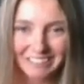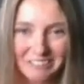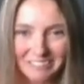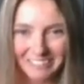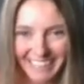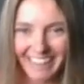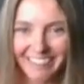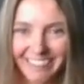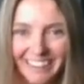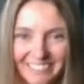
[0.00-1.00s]
Oh, okay, I
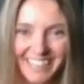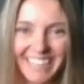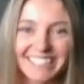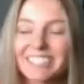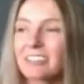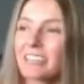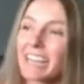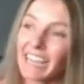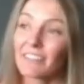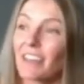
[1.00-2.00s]
love this. So
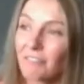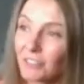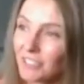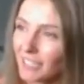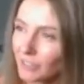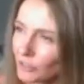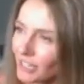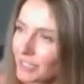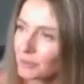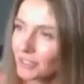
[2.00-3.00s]
if that first
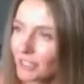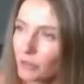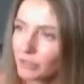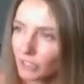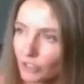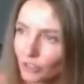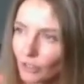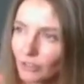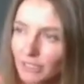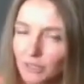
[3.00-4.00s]
exercise was slow and
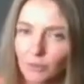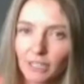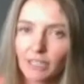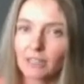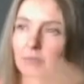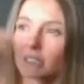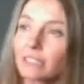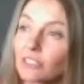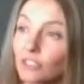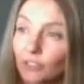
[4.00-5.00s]
controlled, it's working on
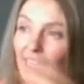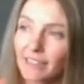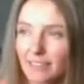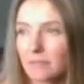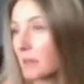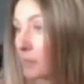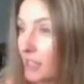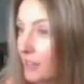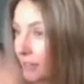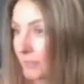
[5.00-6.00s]
building strength and maybe
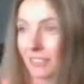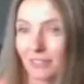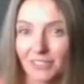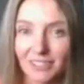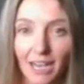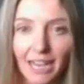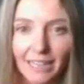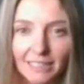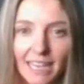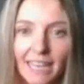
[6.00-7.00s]
even muscle
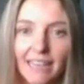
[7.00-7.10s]
size.